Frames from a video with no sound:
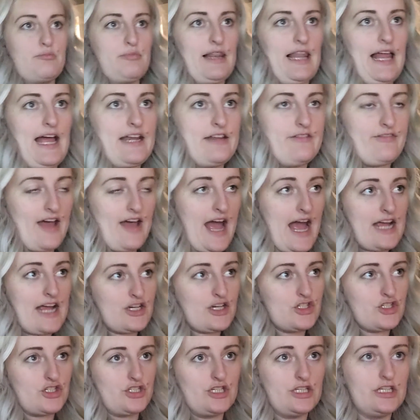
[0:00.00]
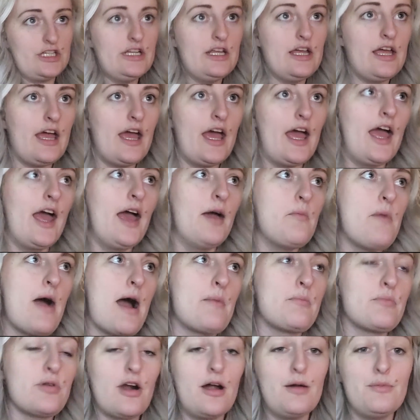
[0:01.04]
plan of action. Um,
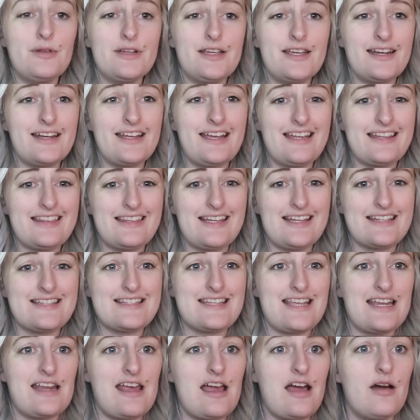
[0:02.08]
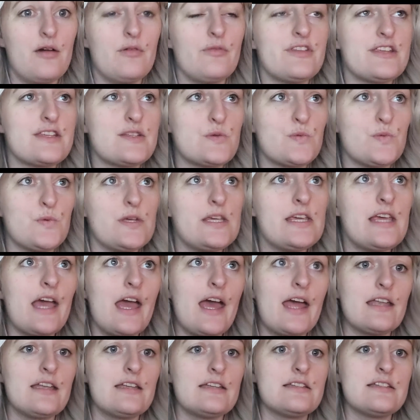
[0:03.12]
I'm probably going to get that sent out this
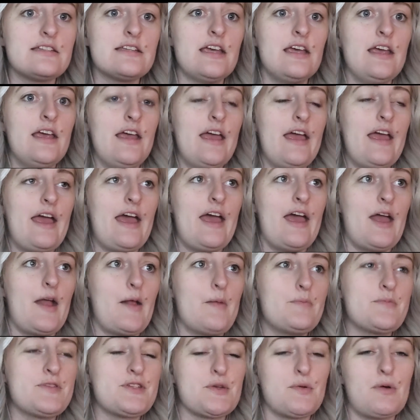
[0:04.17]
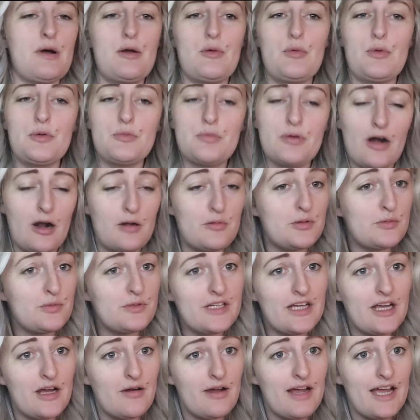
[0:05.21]
weekend. Um, so I will probably
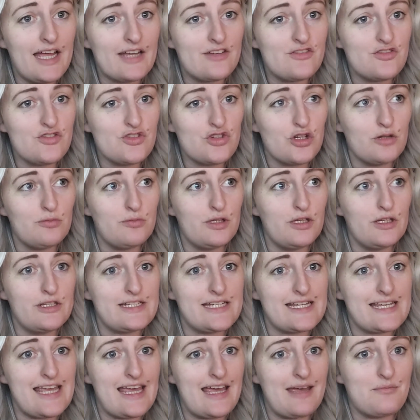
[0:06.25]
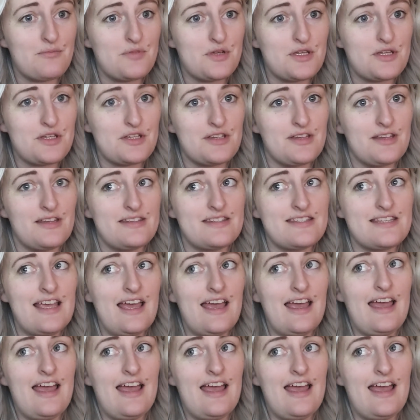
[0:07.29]
go ahead and draw blood again because